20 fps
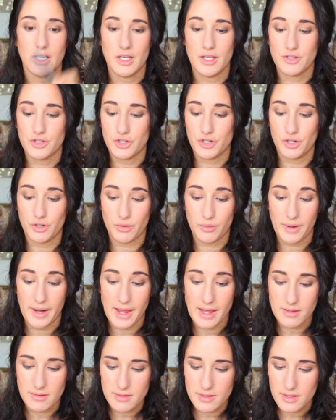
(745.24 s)
it's
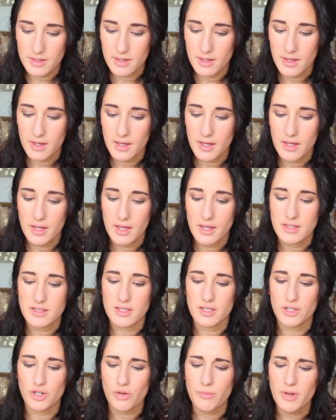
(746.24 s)
great.
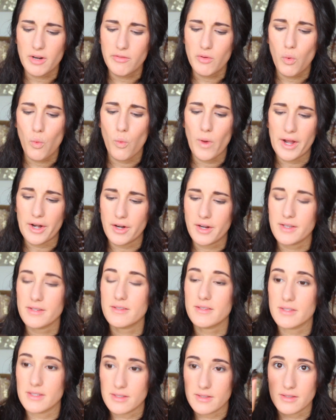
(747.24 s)
It's a little bit of a wetter
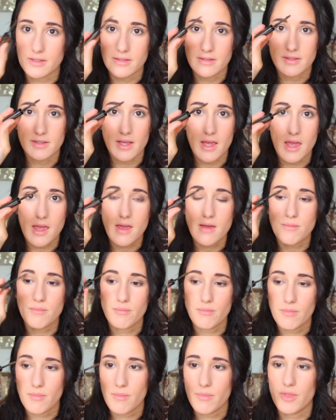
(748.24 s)
consistency.
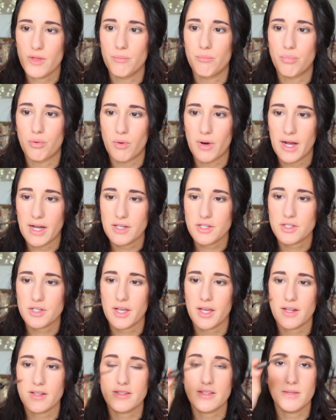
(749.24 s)
The brush
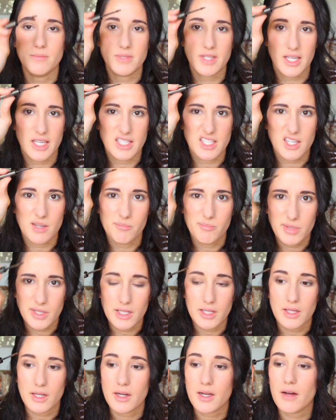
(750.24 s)
kind of seems like it's
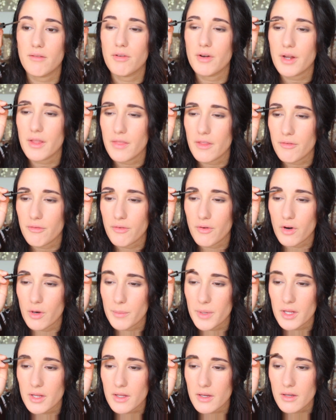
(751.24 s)
completely covered in the
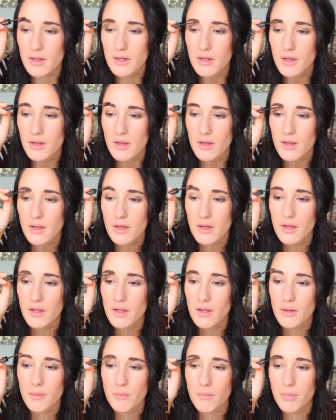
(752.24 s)
formula,
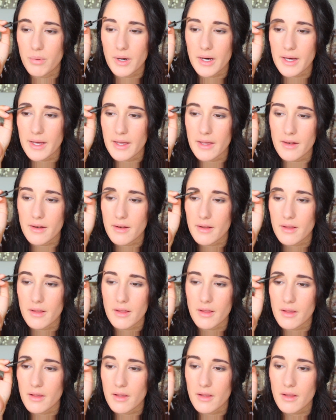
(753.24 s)
but
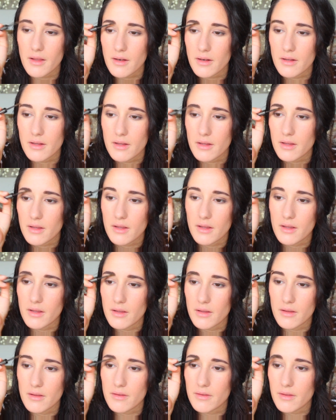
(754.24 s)
it
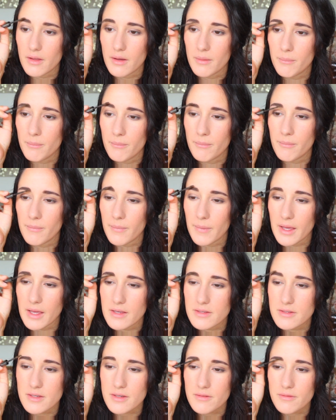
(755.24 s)
is
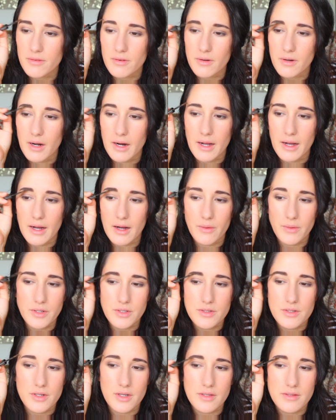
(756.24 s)
amazing for how
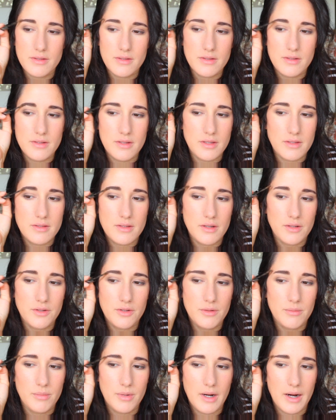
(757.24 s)
it just sits on
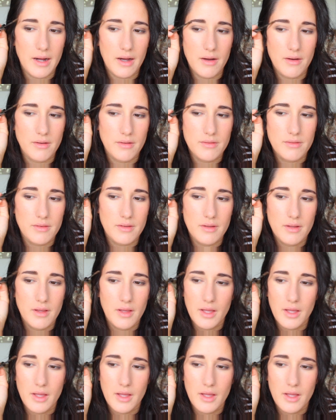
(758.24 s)
your brows